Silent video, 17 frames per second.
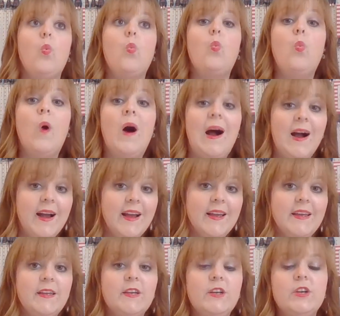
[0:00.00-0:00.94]

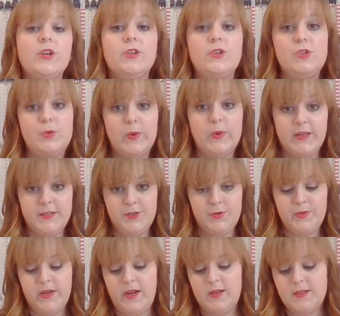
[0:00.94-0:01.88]
Why do I
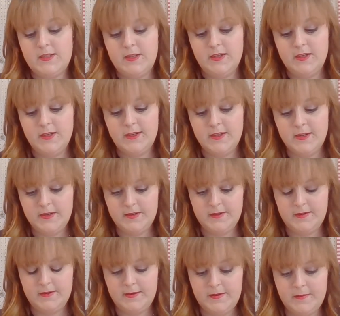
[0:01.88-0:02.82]
do that?
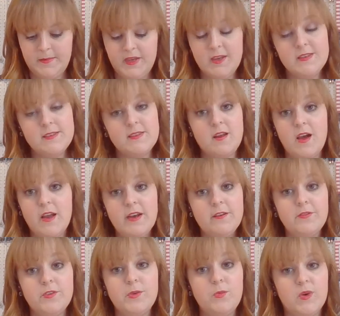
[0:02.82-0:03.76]
Because not
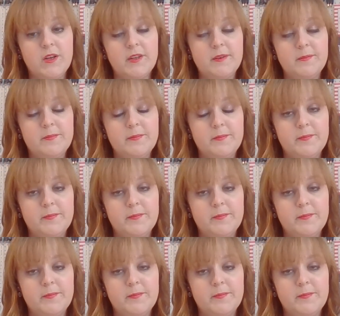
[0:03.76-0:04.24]
everyone